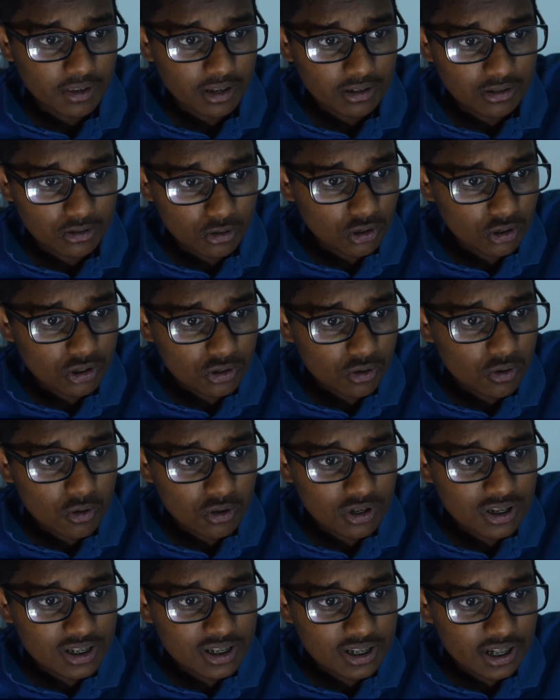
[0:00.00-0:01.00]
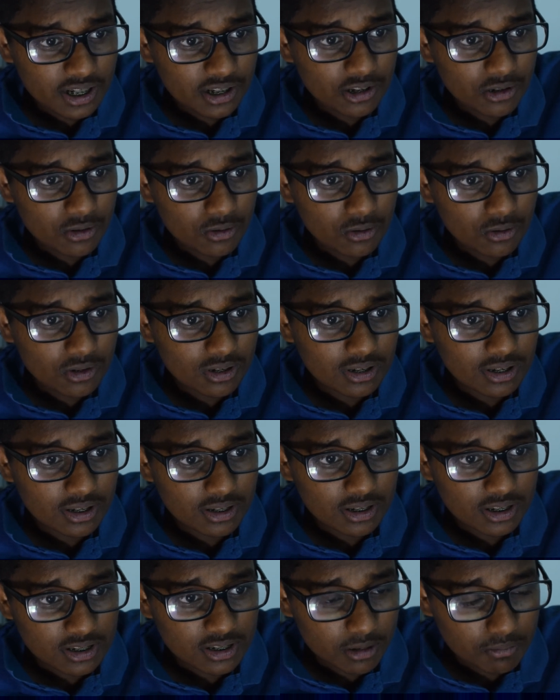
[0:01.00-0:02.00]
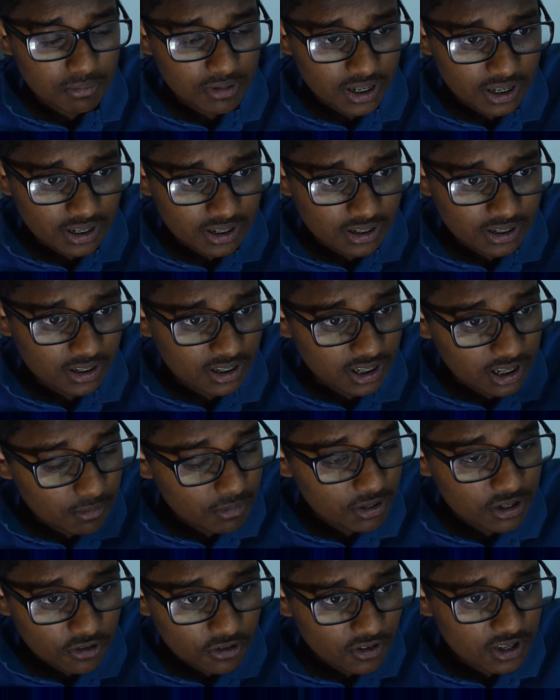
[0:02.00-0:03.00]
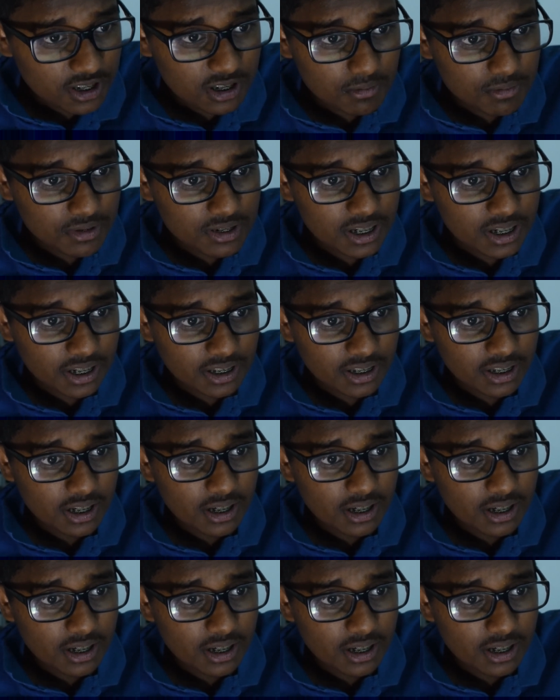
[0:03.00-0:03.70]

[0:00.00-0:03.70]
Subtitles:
Those codes tell you the syllabus of the subject.